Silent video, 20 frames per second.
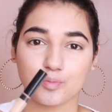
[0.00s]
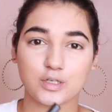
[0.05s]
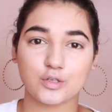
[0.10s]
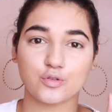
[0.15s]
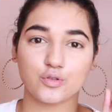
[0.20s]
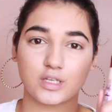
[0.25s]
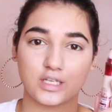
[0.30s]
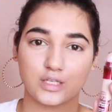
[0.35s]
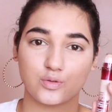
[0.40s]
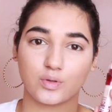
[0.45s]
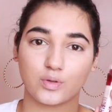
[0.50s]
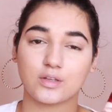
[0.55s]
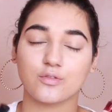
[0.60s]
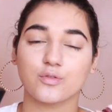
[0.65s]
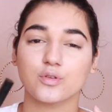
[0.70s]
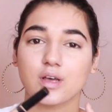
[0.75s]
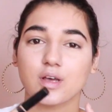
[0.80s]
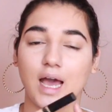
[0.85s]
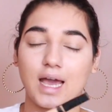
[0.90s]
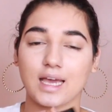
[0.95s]
Me to this one.
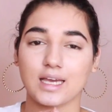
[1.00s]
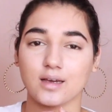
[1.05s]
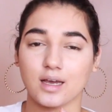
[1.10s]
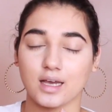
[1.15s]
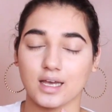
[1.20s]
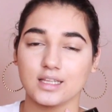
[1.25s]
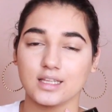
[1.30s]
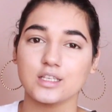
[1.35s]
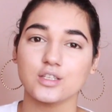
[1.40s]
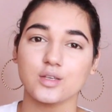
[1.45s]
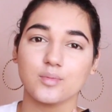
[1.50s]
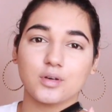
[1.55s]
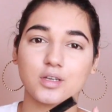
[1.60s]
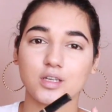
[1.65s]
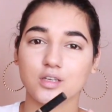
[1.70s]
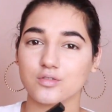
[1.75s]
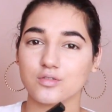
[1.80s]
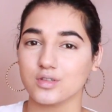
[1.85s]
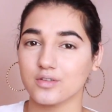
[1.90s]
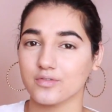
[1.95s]
I think so I'm gonna
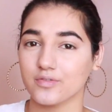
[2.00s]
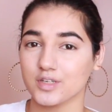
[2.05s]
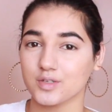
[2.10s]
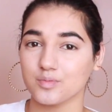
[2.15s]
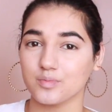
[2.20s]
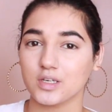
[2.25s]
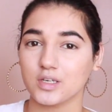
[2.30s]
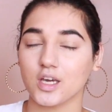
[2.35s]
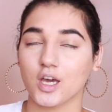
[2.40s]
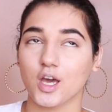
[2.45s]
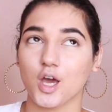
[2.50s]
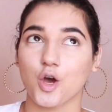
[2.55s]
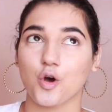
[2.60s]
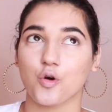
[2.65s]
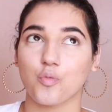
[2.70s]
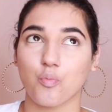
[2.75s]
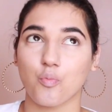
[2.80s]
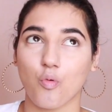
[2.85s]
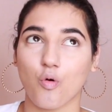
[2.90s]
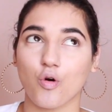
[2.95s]
use the Fit Me
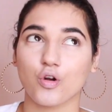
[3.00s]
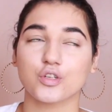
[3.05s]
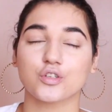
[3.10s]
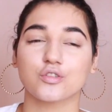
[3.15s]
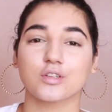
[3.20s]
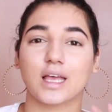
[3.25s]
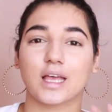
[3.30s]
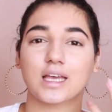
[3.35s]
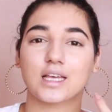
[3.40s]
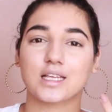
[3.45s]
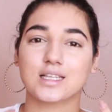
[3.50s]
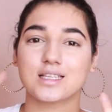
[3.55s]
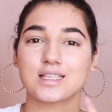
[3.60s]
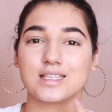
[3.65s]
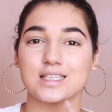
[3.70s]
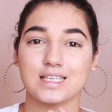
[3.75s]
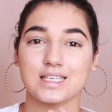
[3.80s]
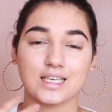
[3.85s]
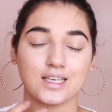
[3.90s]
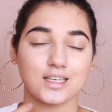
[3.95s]
more to like
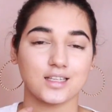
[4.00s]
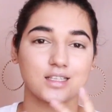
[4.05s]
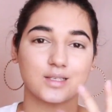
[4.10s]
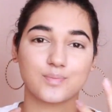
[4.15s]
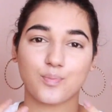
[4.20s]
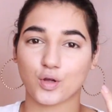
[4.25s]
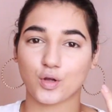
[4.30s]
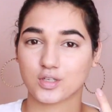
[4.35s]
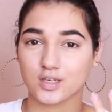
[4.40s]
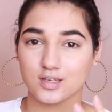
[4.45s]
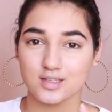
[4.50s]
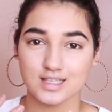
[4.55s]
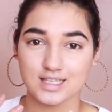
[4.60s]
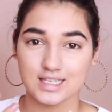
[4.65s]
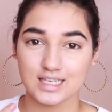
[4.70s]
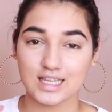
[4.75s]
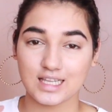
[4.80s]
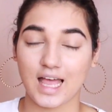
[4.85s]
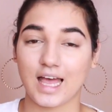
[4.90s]
conceal, spot conceal,